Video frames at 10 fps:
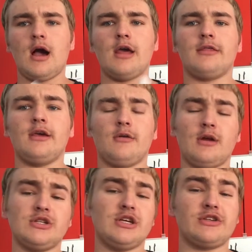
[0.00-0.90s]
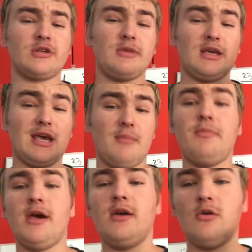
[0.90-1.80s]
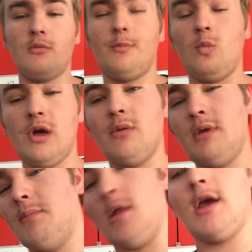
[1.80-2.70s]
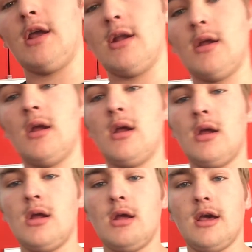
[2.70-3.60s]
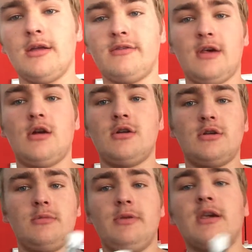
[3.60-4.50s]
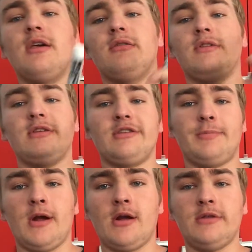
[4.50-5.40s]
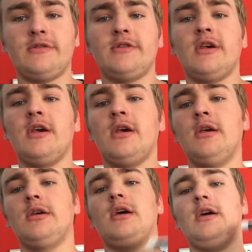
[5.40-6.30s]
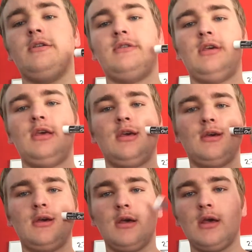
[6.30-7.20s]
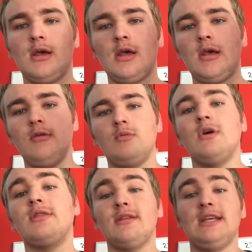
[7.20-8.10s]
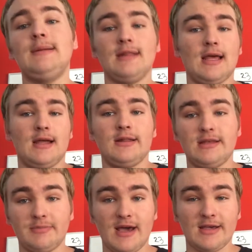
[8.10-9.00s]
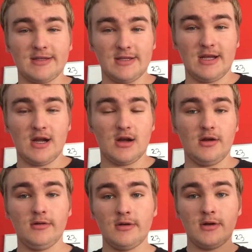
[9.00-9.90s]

I think originally it's going to be Kempe who will be playing at center because of his experience, because he was with the team this past year.